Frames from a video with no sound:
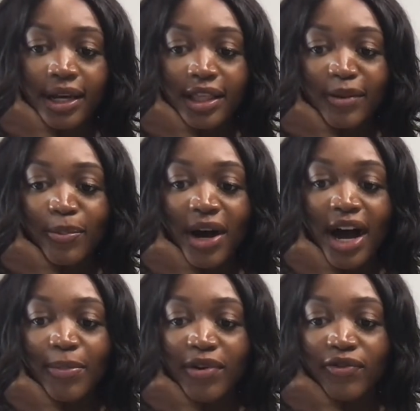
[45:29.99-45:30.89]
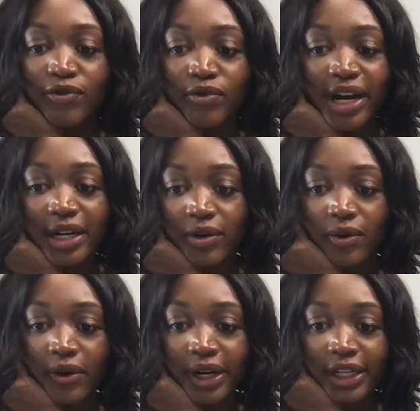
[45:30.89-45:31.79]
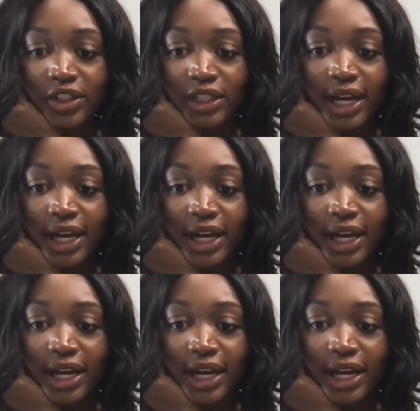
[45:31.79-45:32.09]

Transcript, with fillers: the pop of red orange